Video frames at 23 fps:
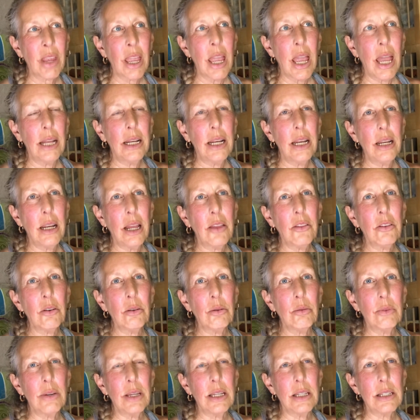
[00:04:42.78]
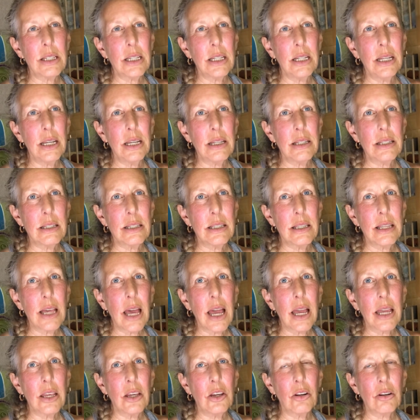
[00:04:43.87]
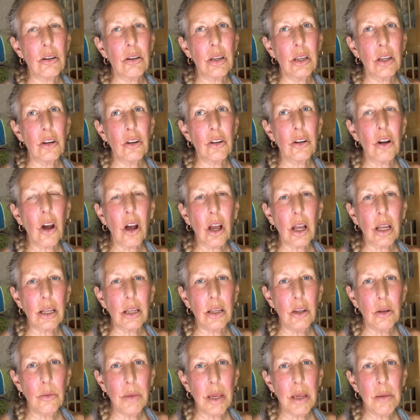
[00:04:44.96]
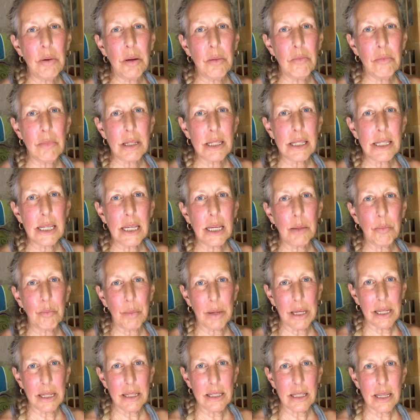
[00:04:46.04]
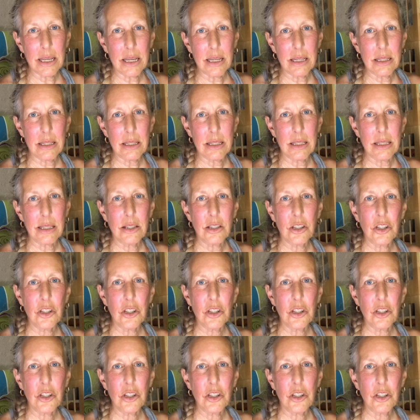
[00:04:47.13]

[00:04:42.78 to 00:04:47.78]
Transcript: And another reason is that you're you're not you may be missing pieces